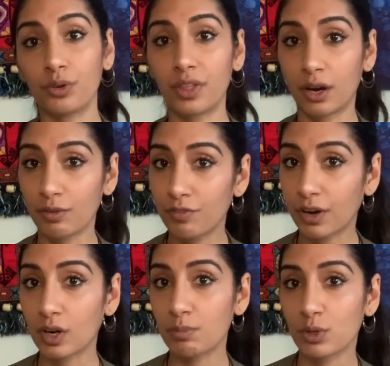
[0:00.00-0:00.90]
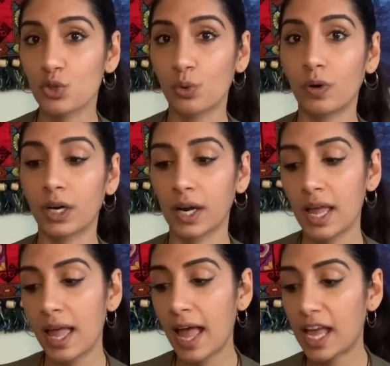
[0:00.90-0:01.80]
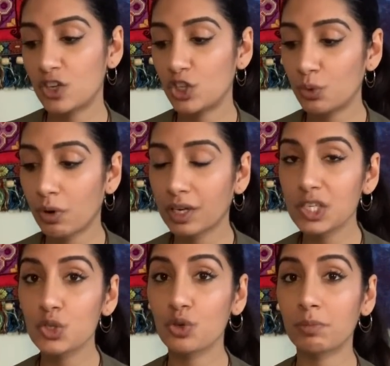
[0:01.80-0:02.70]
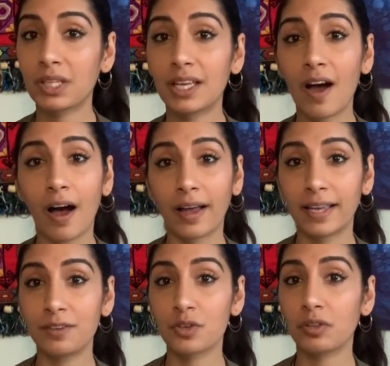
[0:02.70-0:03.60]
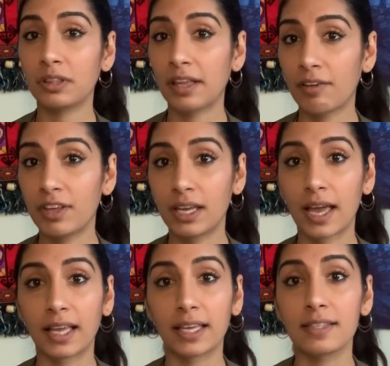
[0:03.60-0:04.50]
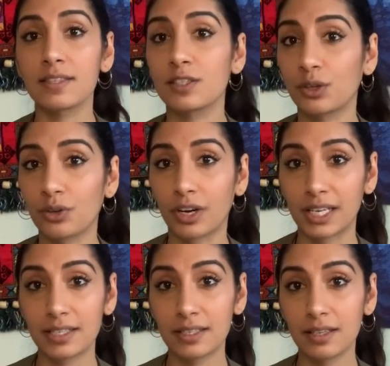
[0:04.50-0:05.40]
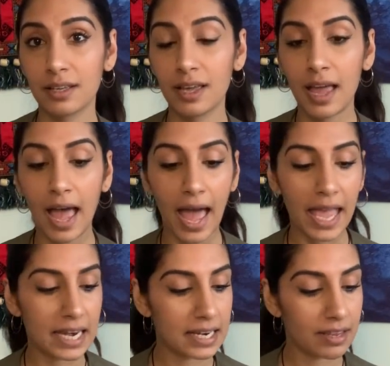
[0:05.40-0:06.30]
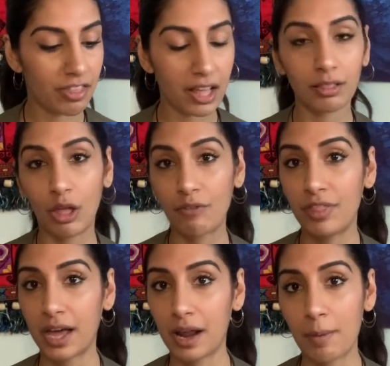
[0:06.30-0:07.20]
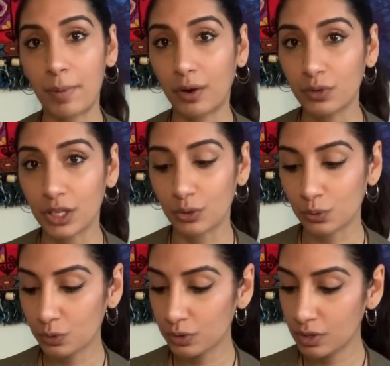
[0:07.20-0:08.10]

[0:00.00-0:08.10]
They're very mature, and you are extremely kind, loving, and considerate. And they love that about you.